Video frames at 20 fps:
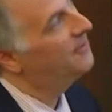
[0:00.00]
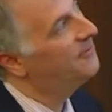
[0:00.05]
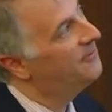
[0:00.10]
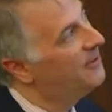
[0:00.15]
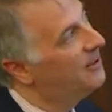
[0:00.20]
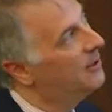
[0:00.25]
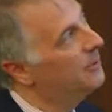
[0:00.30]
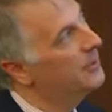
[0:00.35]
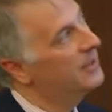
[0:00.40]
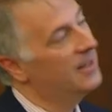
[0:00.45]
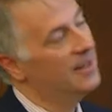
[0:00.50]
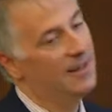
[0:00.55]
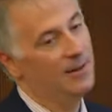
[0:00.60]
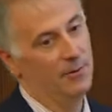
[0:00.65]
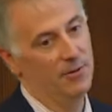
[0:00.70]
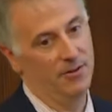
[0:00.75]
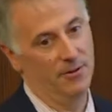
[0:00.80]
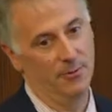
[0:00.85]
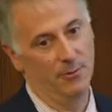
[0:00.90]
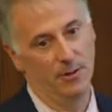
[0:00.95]
far we got
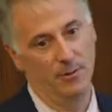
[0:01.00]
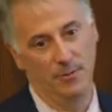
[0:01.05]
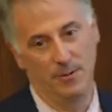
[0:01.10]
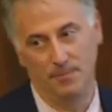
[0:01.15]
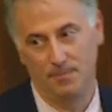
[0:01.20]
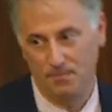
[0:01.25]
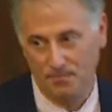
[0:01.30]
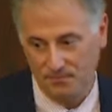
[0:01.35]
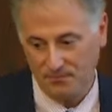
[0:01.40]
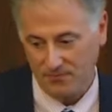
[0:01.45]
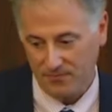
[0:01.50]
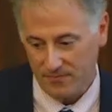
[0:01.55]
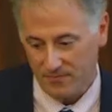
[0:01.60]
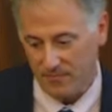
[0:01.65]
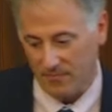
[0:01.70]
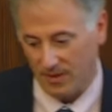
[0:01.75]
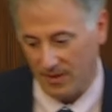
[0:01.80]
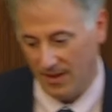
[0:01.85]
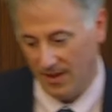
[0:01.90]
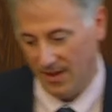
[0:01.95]
with the woman.
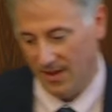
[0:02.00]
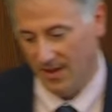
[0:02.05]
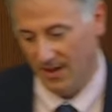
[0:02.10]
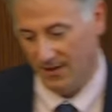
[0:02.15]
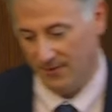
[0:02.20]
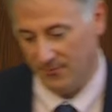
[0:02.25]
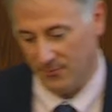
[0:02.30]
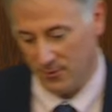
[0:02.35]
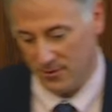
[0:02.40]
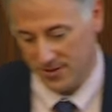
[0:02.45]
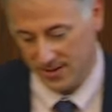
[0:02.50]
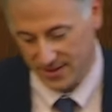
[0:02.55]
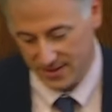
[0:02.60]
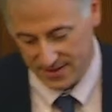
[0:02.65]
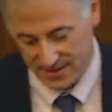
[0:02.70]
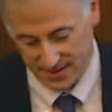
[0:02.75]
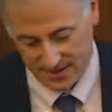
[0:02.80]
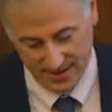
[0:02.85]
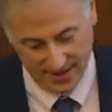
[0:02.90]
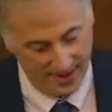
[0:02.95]
Unfortunately,
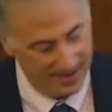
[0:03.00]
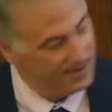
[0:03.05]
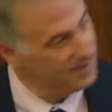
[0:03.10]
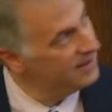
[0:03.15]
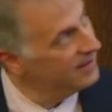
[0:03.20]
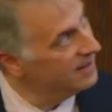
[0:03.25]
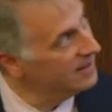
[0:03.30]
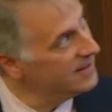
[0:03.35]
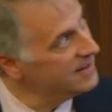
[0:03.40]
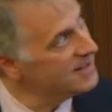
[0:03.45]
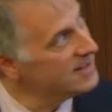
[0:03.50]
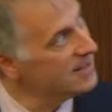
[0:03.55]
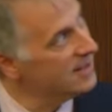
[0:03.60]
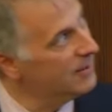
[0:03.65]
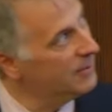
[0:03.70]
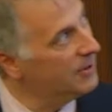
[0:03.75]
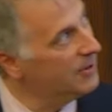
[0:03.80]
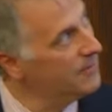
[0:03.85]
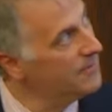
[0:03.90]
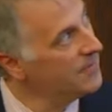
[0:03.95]
she died uh, this
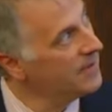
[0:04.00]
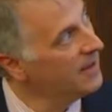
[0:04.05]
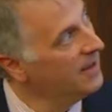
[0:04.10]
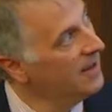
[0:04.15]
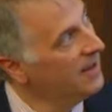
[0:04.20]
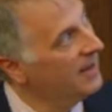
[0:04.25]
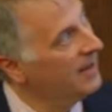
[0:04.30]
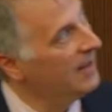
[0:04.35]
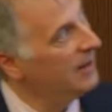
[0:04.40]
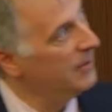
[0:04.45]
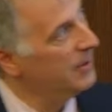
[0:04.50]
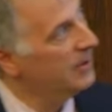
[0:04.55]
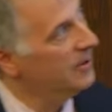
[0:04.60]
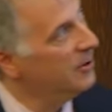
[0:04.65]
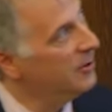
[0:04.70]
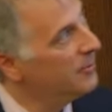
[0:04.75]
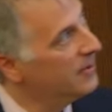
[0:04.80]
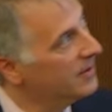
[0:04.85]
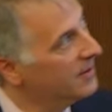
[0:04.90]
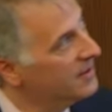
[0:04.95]
summer and we were
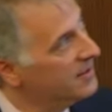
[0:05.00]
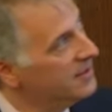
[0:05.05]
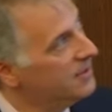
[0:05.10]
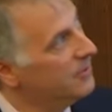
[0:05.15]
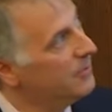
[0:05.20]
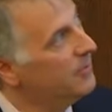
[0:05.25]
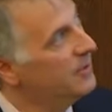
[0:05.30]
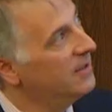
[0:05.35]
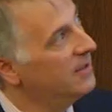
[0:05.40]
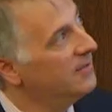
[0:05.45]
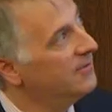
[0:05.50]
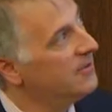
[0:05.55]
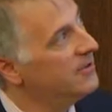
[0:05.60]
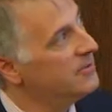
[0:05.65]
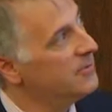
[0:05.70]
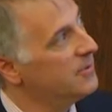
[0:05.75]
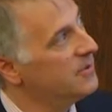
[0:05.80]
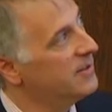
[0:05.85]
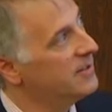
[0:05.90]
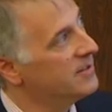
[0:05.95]
hoping that she would be the
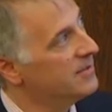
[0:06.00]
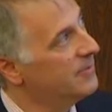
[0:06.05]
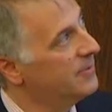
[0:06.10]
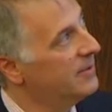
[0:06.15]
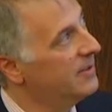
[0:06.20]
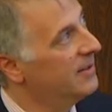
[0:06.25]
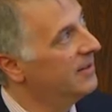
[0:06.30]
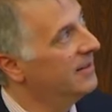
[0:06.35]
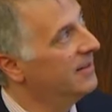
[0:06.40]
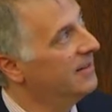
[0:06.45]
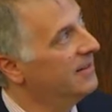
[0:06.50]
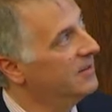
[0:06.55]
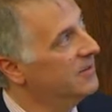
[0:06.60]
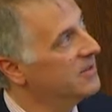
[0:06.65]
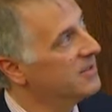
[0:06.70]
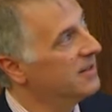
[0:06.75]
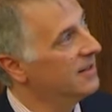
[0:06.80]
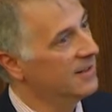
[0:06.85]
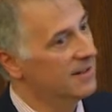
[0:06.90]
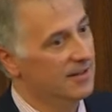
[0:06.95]
first participant in a new
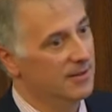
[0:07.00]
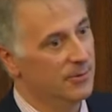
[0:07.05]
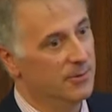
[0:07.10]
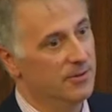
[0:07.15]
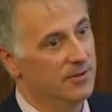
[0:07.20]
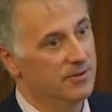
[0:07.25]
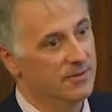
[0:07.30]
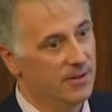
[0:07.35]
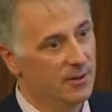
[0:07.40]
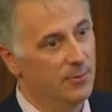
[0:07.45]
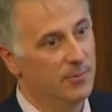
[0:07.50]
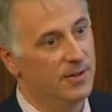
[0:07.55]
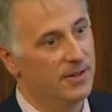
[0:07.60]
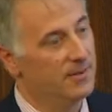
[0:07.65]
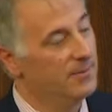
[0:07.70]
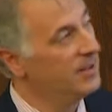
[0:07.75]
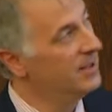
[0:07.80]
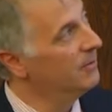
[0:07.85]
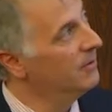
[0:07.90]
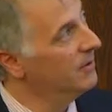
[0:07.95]
study that we're hoping
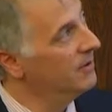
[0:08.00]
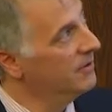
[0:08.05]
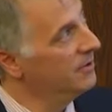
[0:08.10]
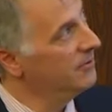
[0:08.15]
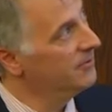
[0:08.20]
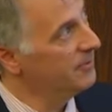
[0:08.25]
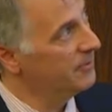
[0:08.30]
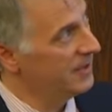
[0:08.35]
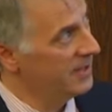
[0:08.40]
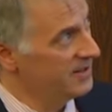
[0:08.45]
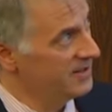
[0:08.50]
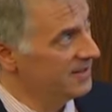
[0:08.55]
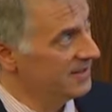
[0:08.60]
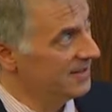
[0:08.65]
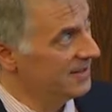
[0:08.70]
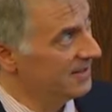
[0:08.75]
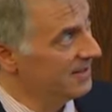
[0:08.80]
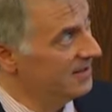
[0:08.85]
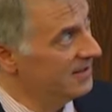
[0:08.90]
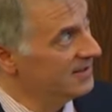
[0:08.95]
to be able to do for patients
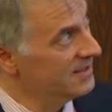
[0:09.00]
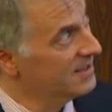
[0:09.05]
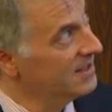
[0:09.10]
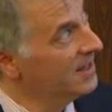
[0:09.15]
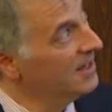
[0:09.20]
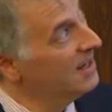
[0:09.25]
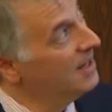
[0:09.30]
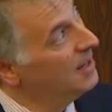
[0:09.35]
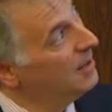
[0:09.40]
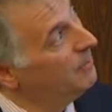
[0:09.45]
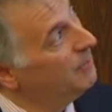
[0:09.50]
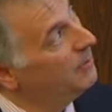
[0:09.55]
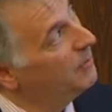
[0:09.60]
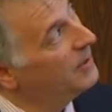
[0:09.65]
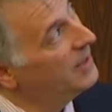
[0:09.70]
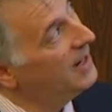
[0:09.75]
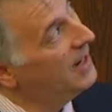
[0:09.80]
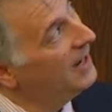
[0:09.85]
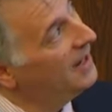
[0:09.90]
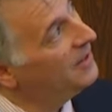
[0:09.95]
like this. But
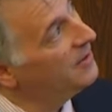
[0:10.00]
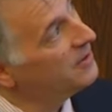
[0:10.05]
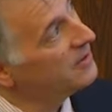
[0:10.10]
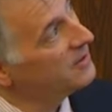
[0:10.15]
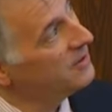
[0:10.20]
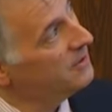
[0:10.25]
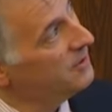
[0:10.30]
we had hooked